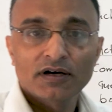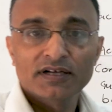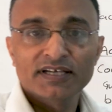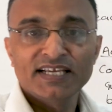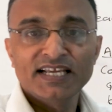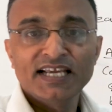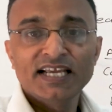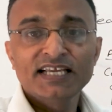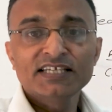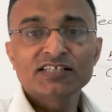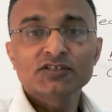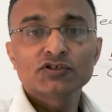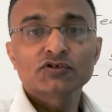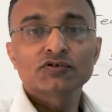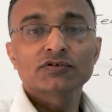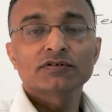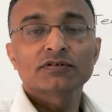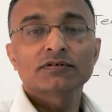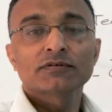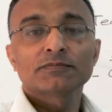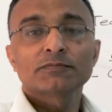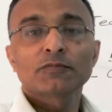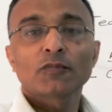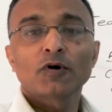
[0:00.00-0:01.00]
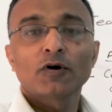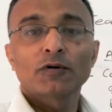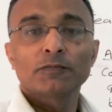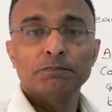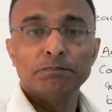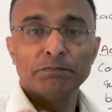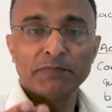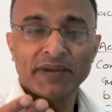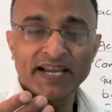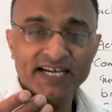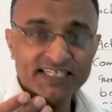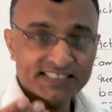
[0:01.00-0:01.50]
A
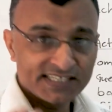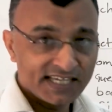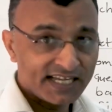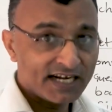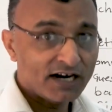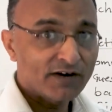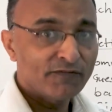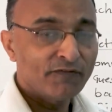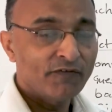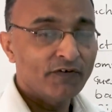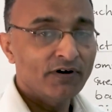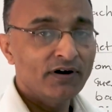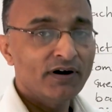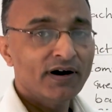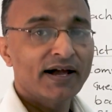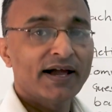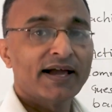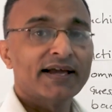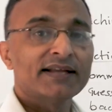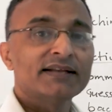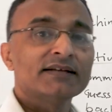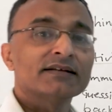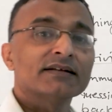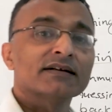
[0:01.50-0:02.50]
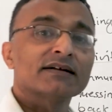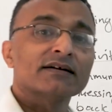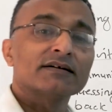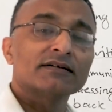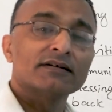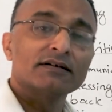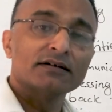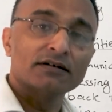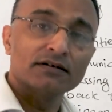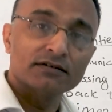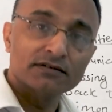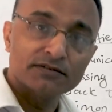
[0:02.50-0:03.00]
makes an offer and
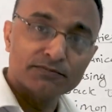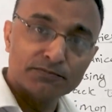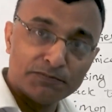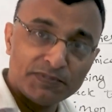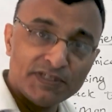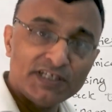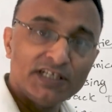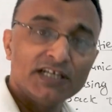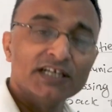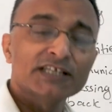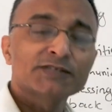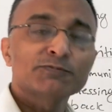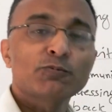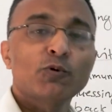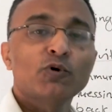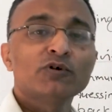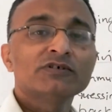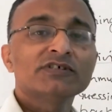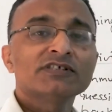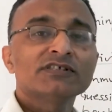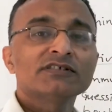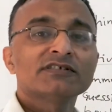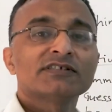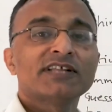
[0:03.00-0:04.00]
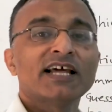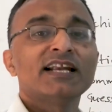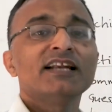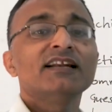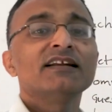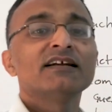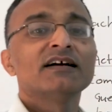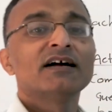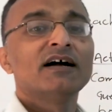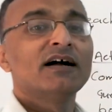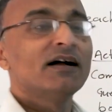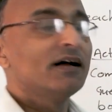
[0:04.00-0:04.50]
B responds,
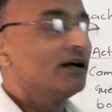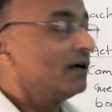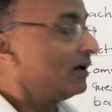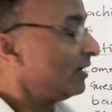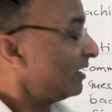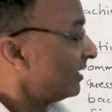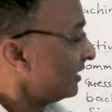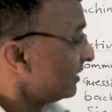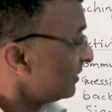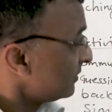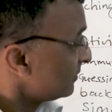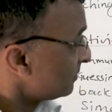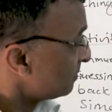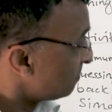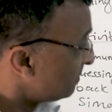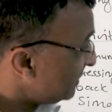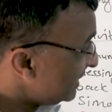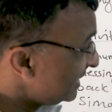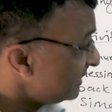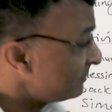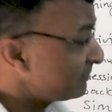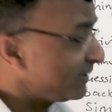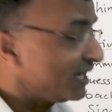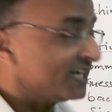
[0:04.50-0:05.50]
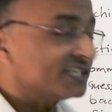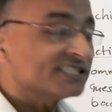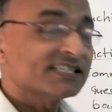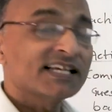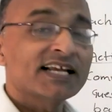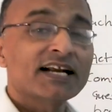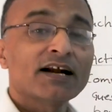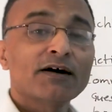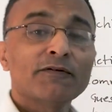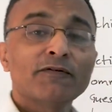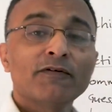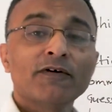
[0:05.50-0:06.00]
then B makes
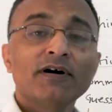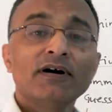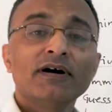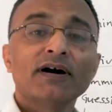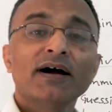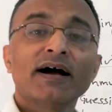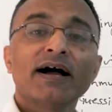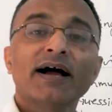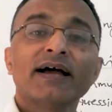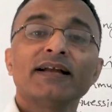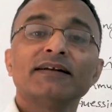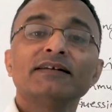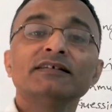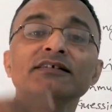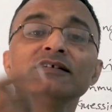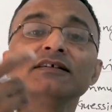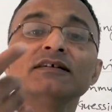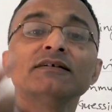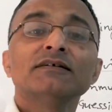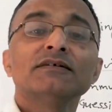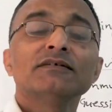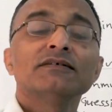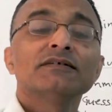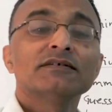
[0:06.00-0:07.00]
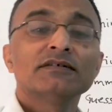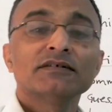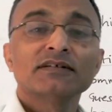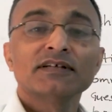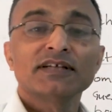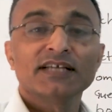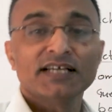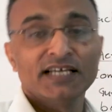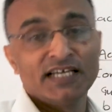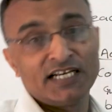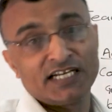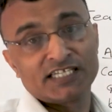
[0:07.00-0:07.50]
an offer and
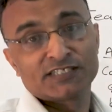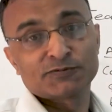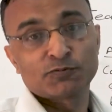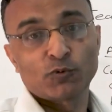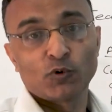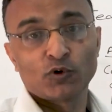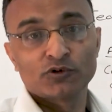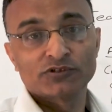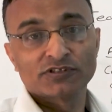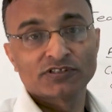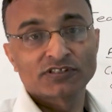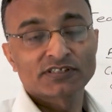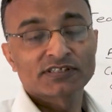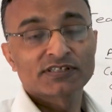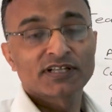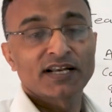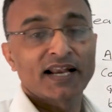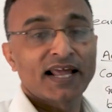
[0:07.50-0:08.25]
A responds.